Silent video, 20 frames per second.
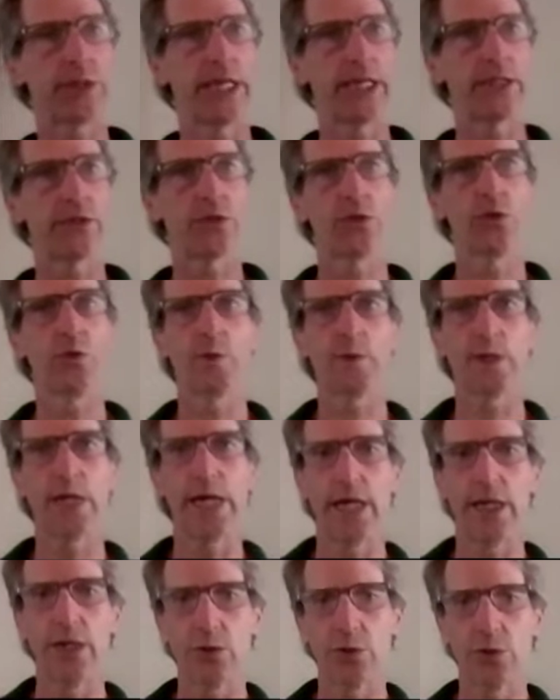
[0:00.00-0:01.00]
at
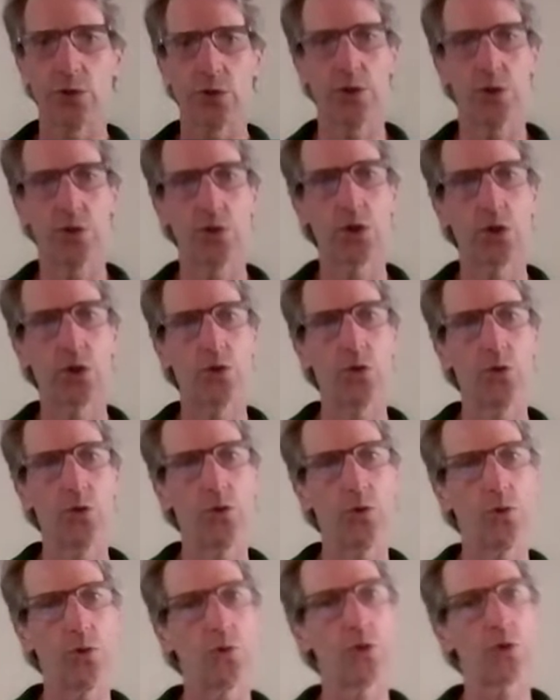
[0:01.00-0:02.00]

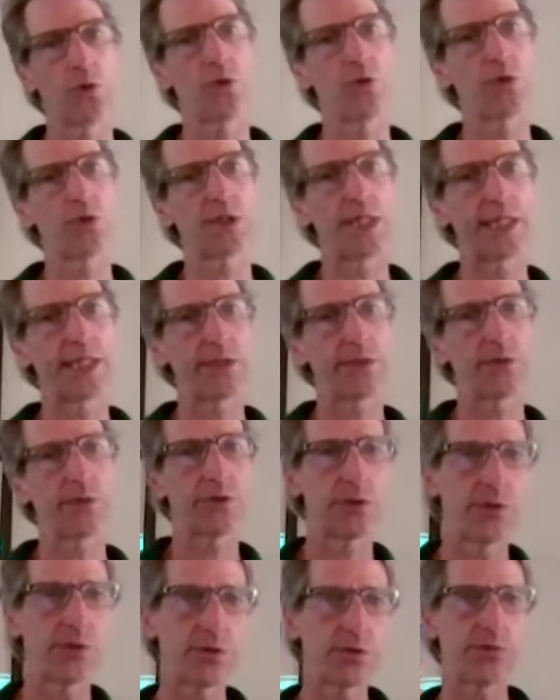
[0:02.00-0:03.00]
2002,
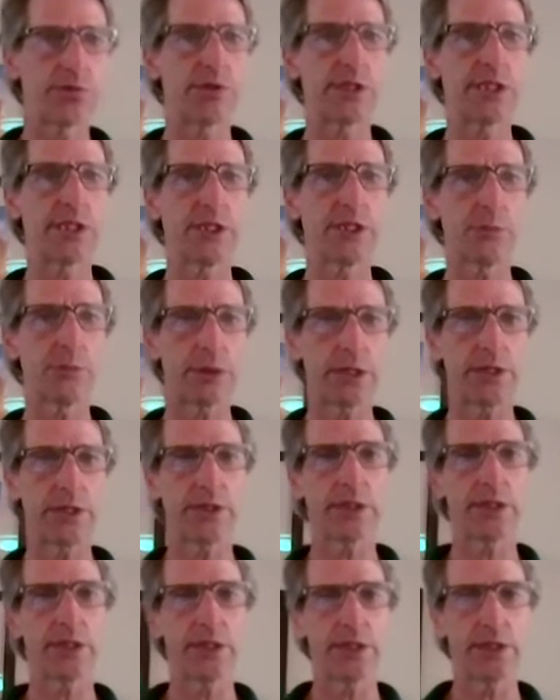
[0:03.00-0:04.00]
2003
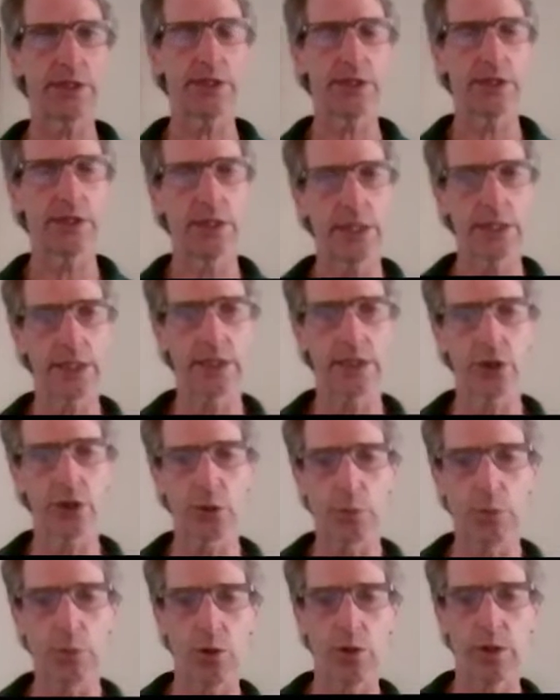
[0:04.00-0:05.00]
period at this
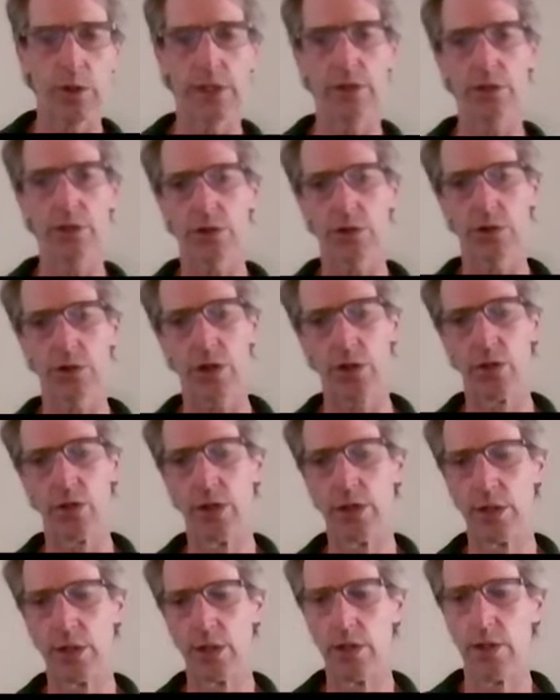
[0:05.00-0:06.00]
point. So,
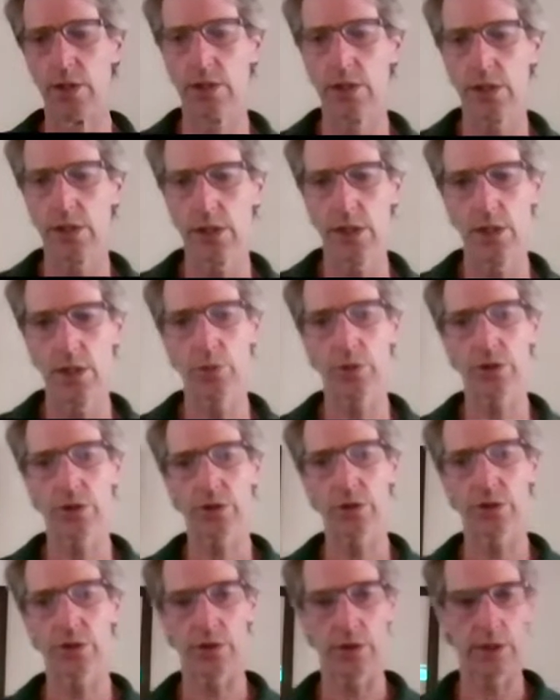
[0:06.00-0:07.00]
we're
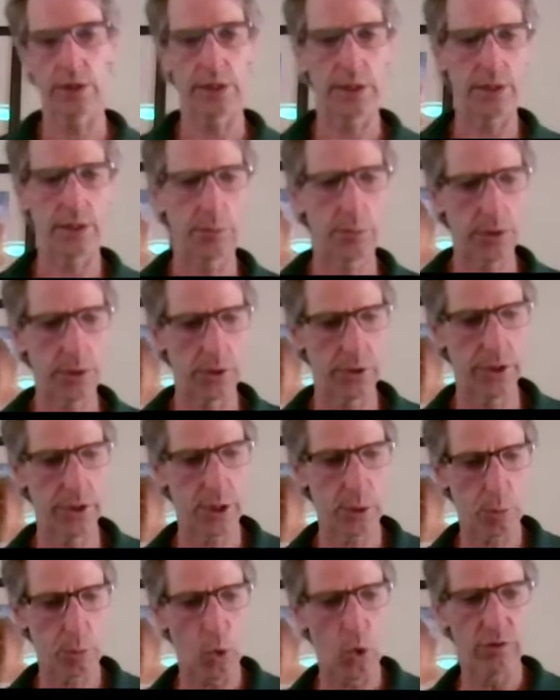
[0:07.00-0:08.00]
certainly building
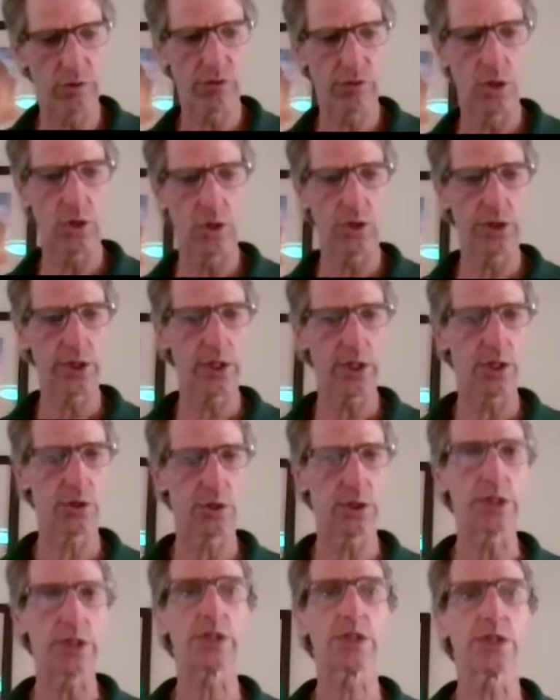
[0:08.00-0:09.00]
a
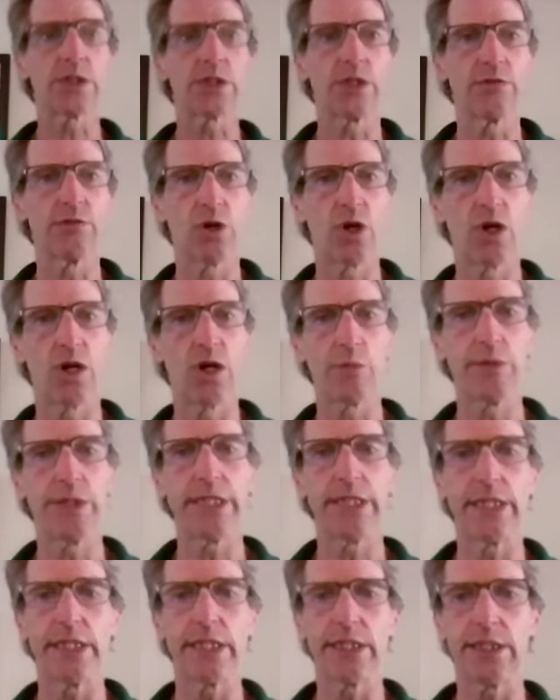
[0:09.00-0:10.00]
portfolio in the city of
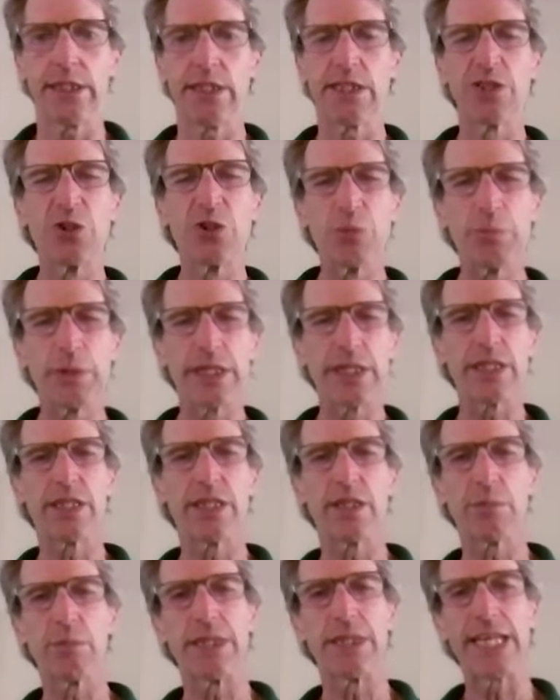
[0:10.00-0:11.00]
Albany, a little bit
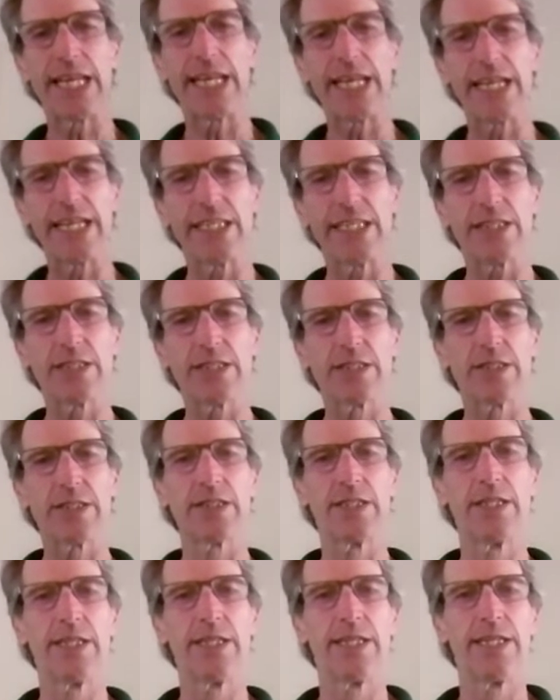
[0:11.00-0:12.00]
in Menands.
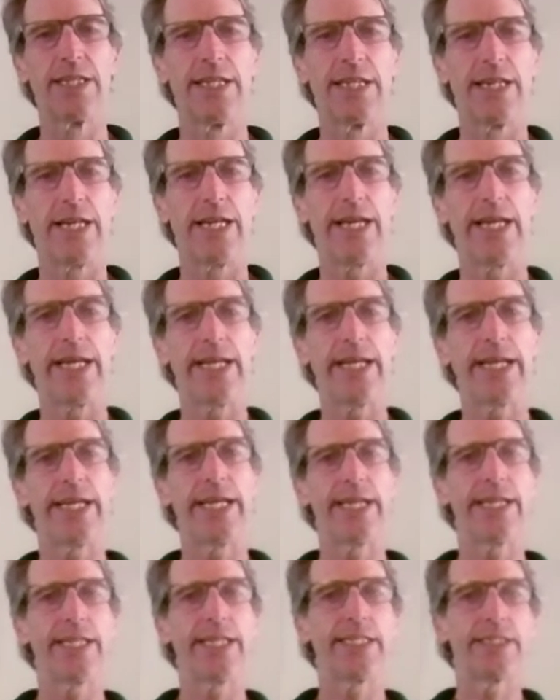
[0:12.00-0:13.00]

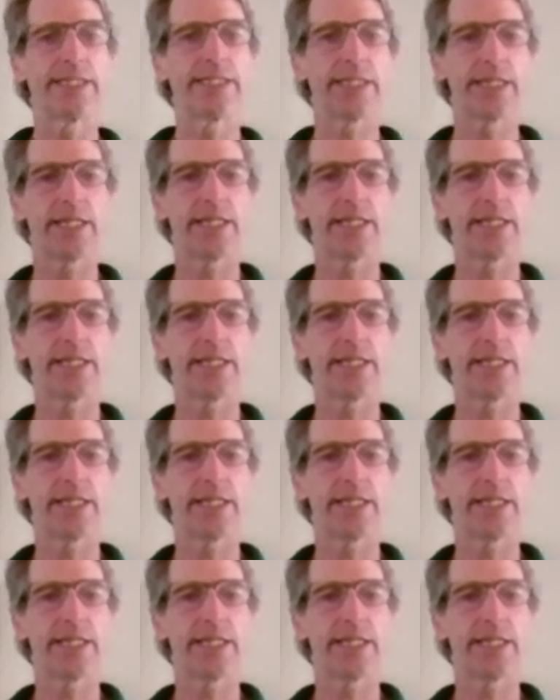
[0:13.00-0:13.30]
And,